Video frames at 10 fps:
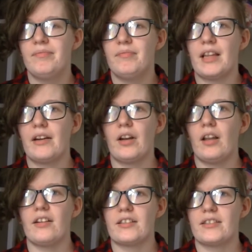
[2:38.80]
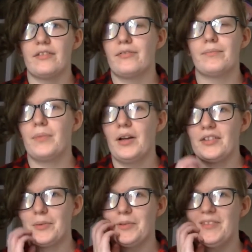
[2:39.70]
There are lots of
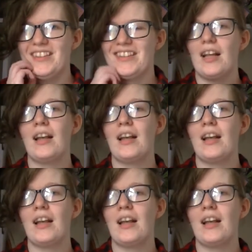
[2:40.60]
possible ones.